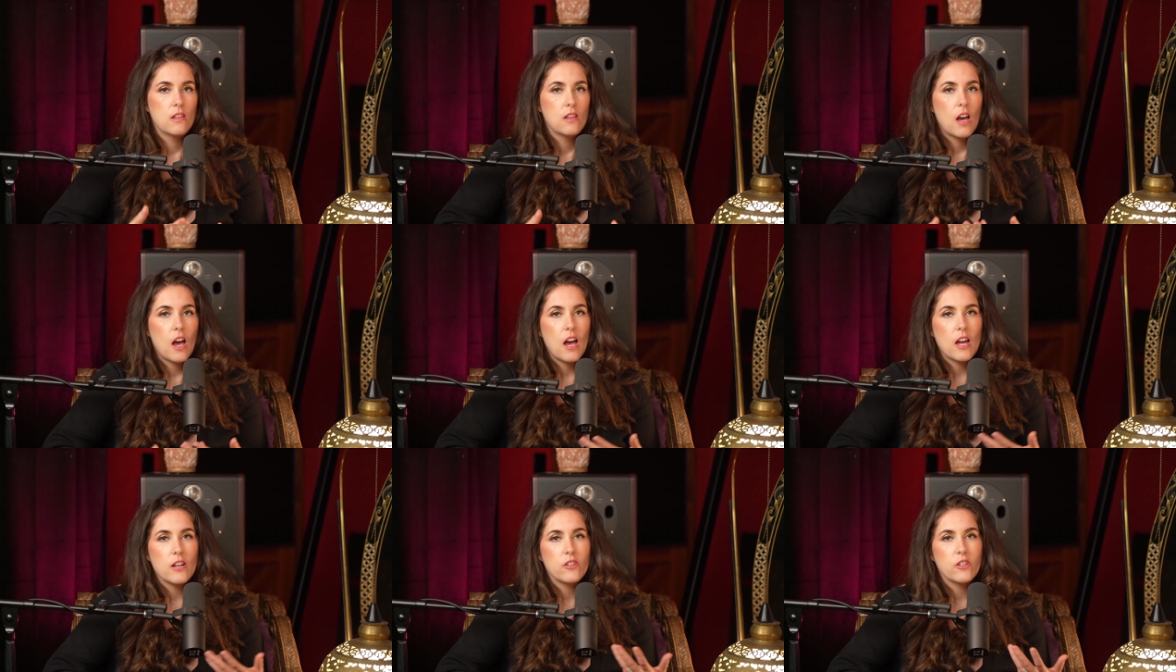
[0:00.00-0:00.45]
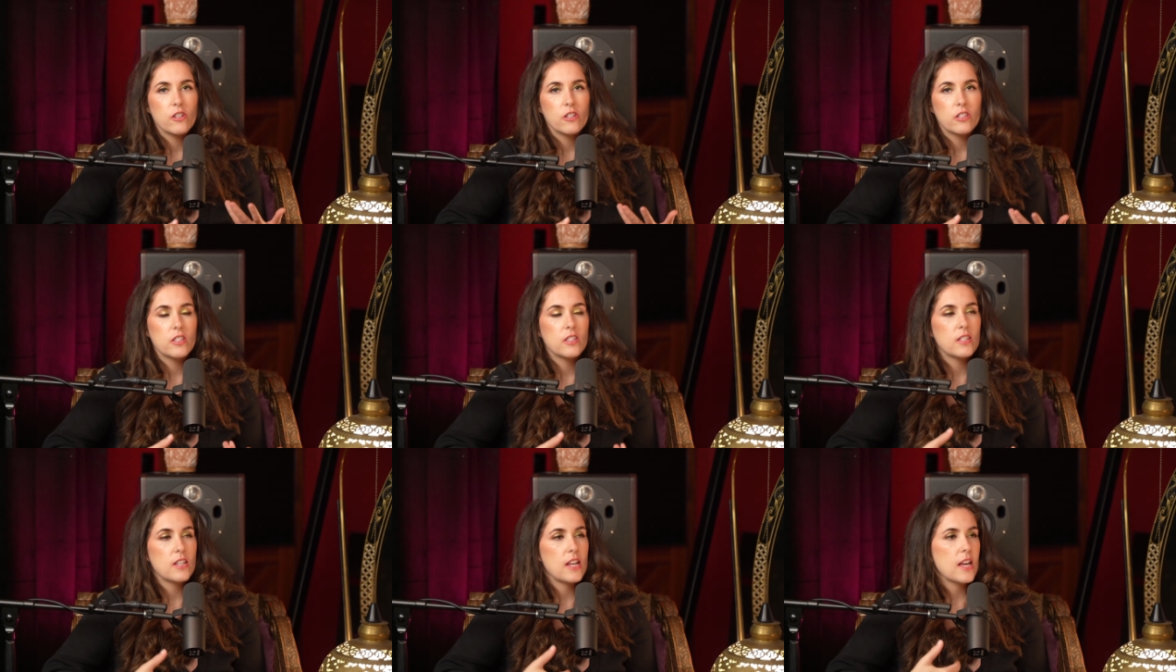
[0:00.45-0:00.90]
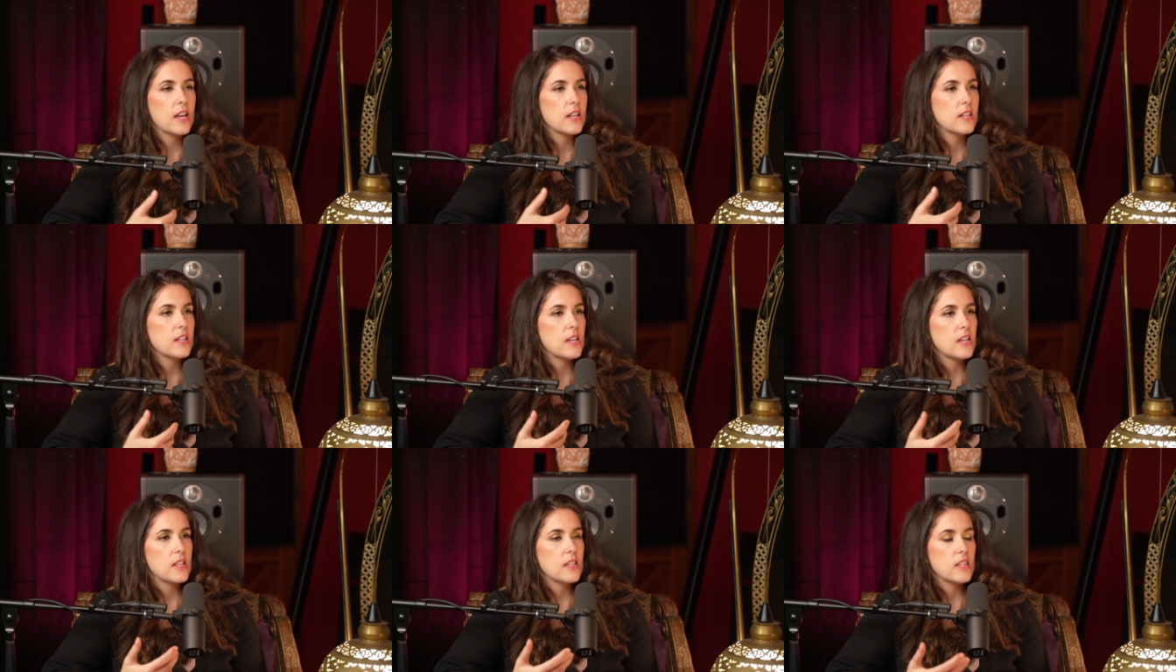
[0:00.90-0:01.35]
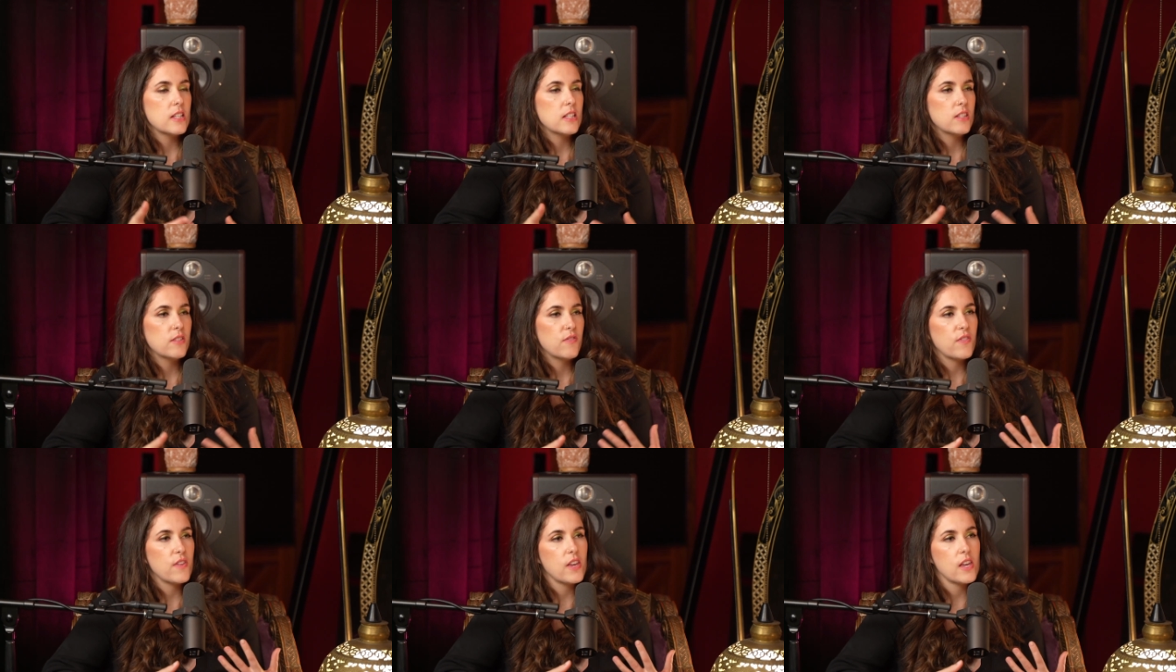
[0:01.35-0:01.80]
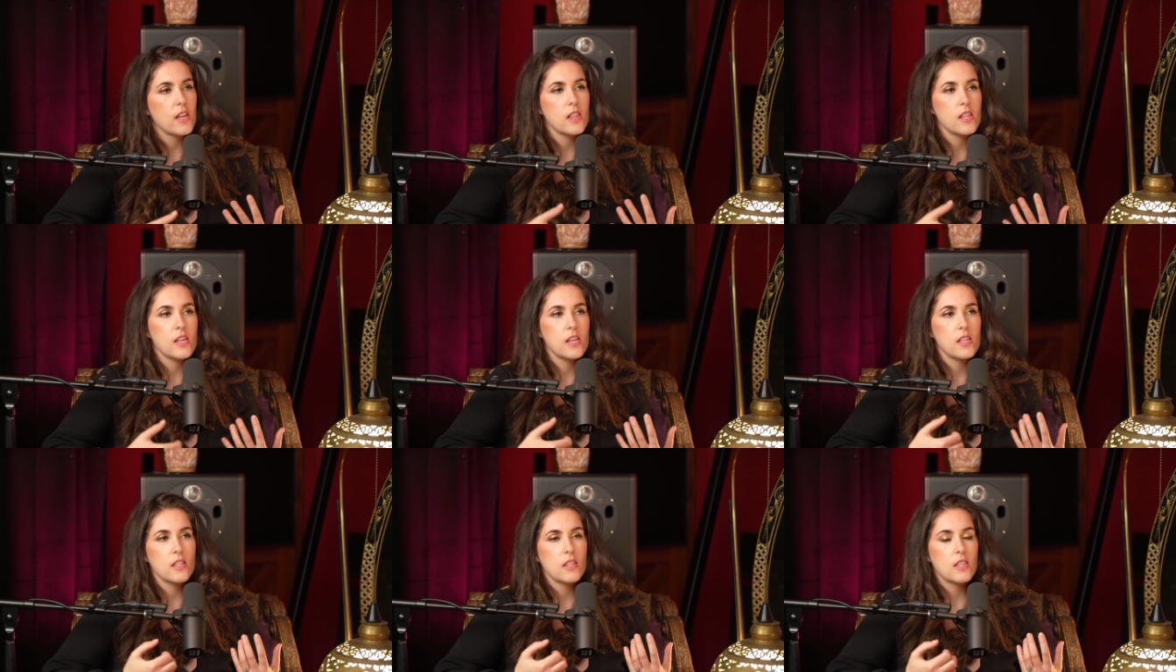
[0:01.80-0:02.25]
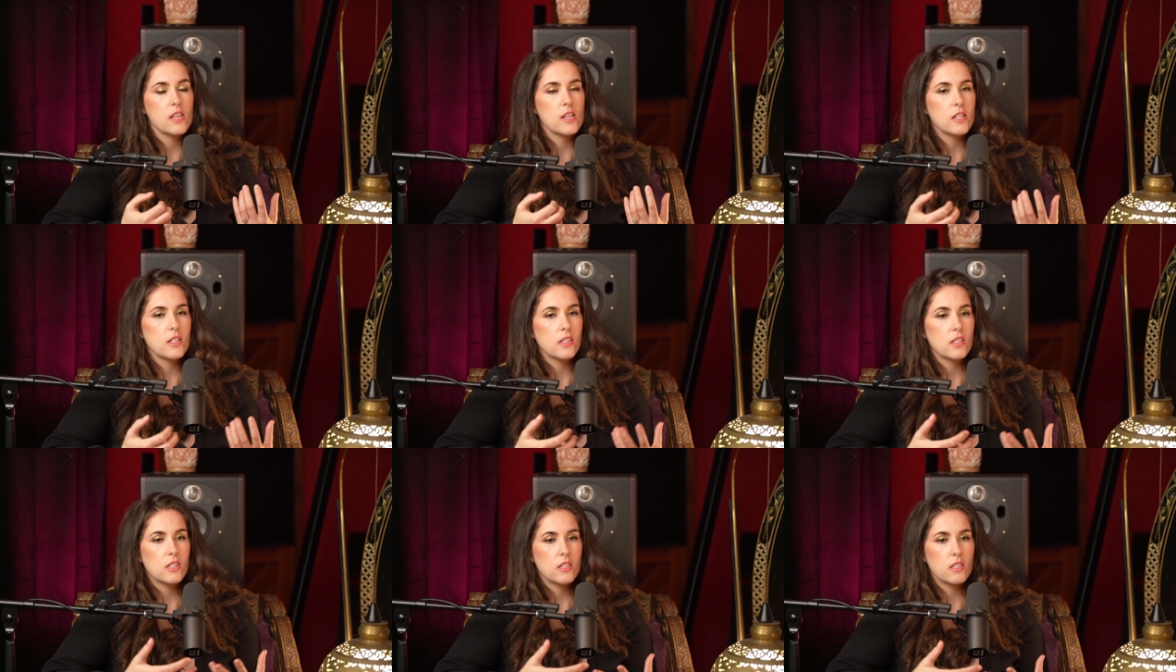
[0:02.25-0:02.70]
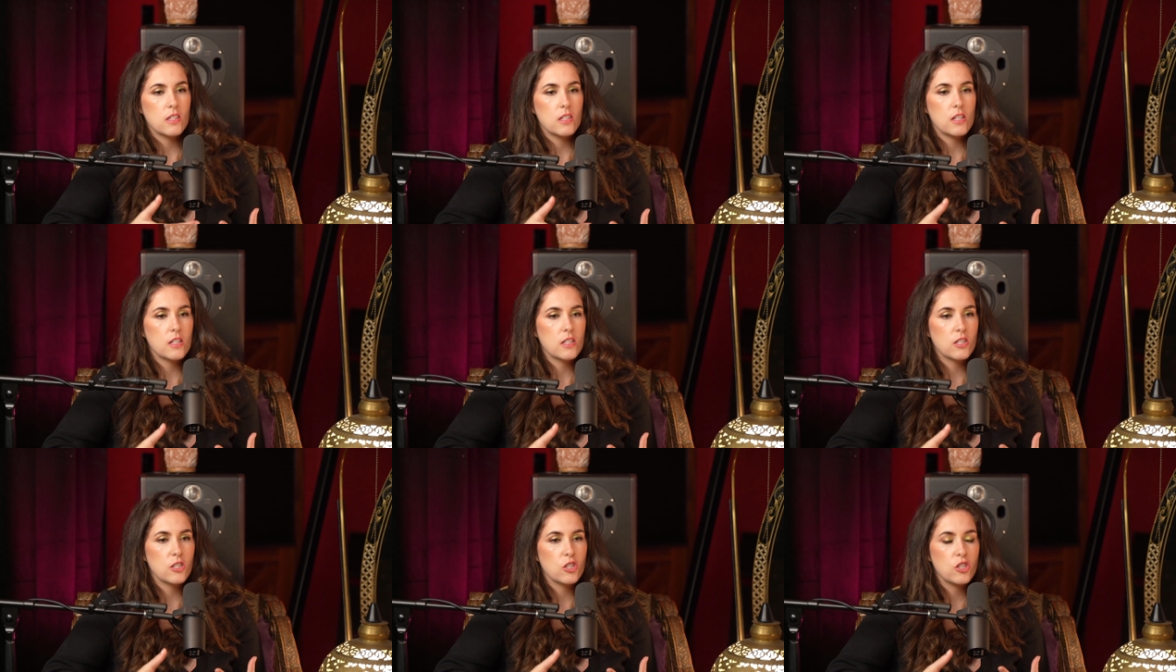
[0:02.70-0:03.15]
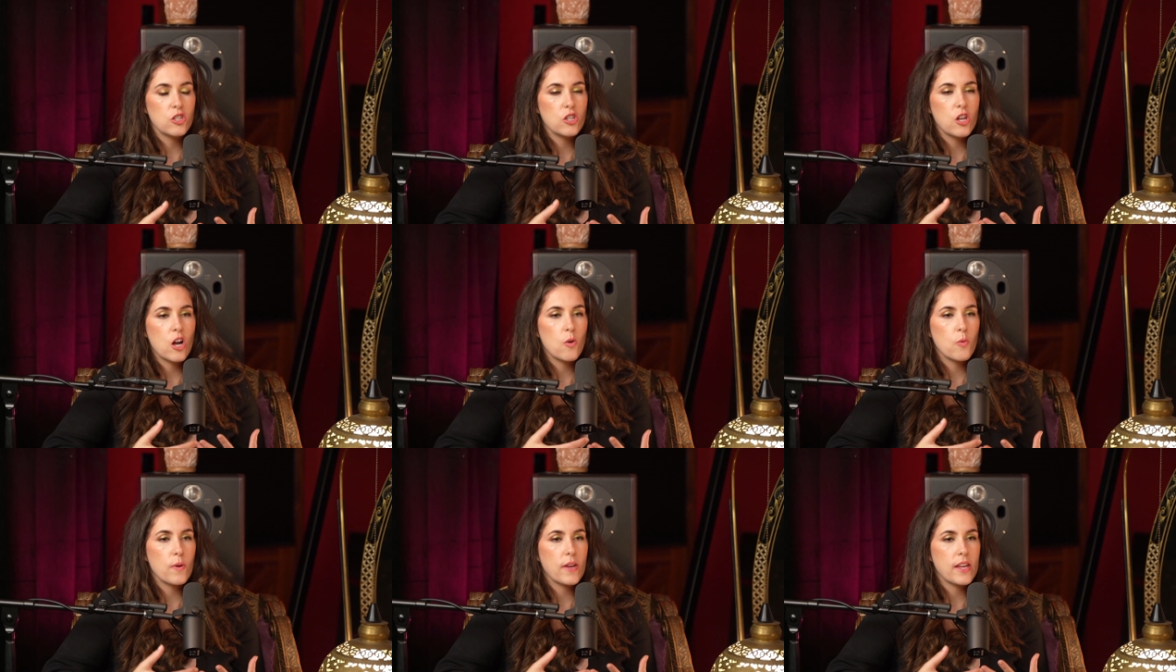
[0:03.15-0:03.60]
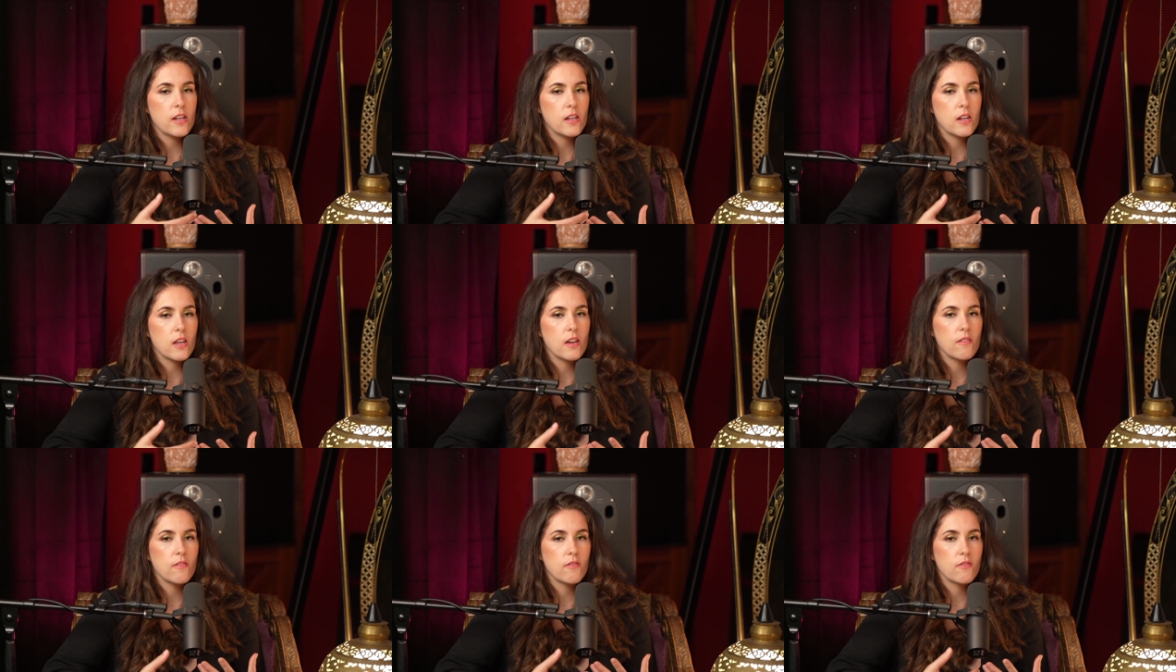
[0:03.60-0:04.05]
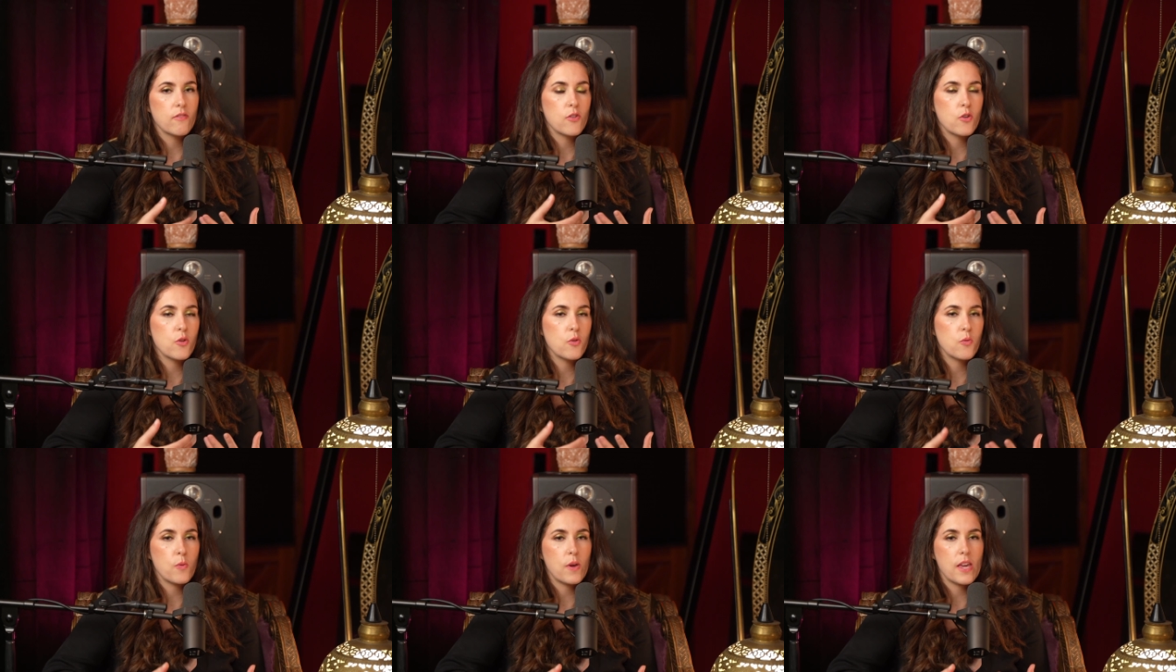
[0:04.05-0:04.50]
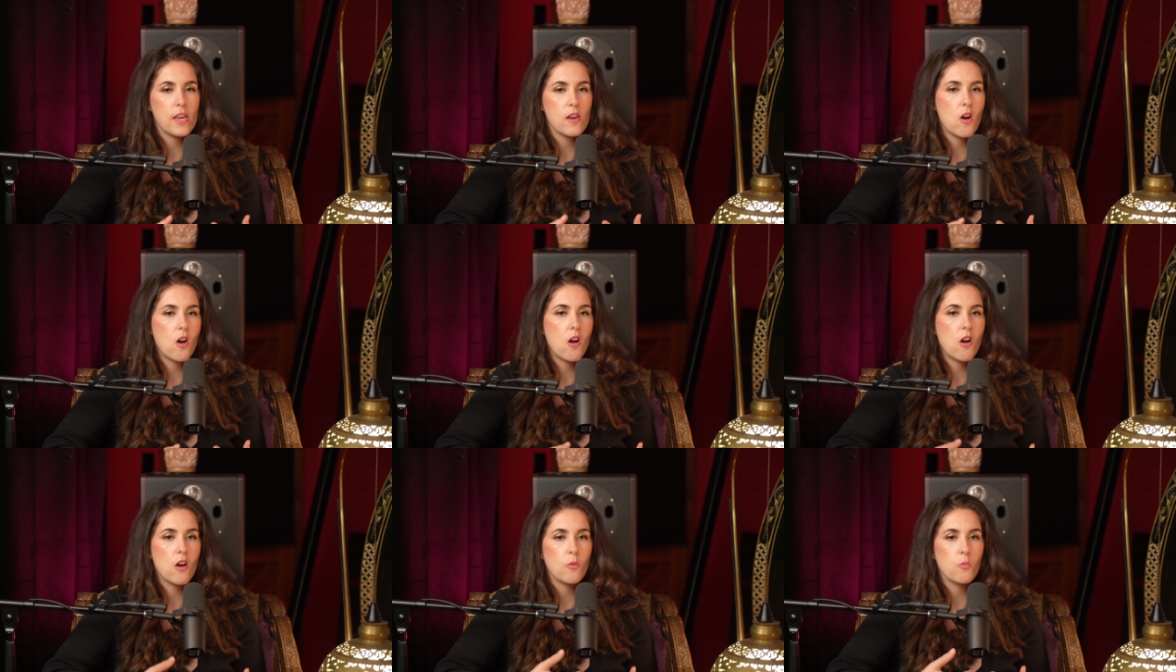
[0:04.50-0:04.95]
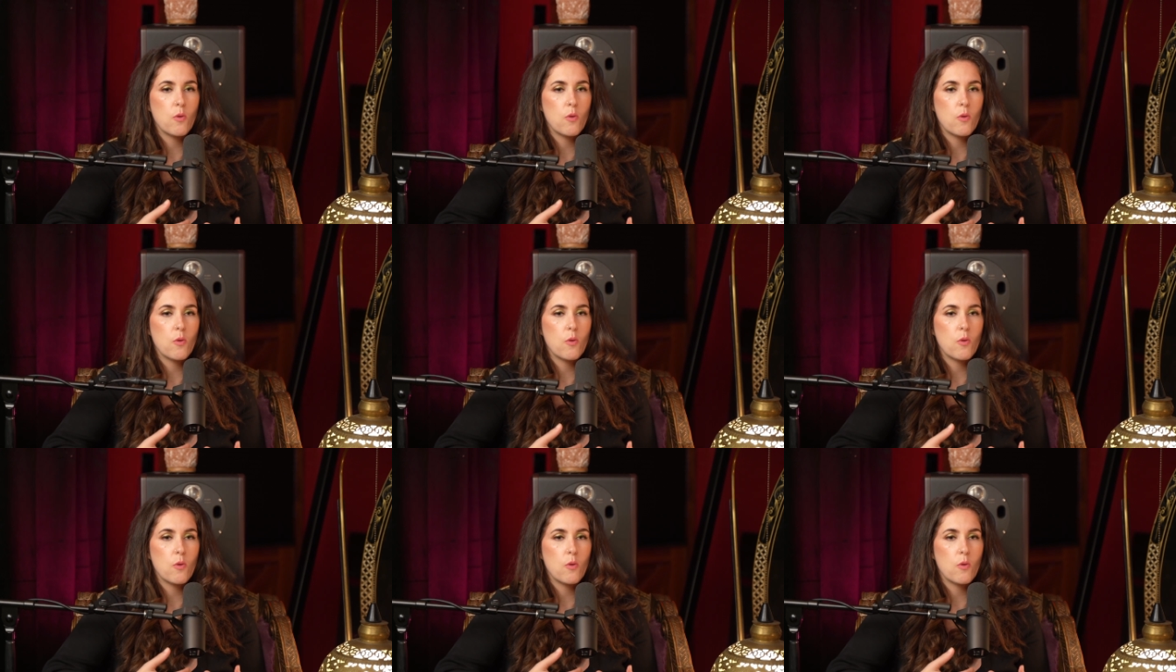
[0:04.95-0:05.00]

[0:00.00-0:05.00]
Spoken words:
understanding, this feeling, this knowing of who we are,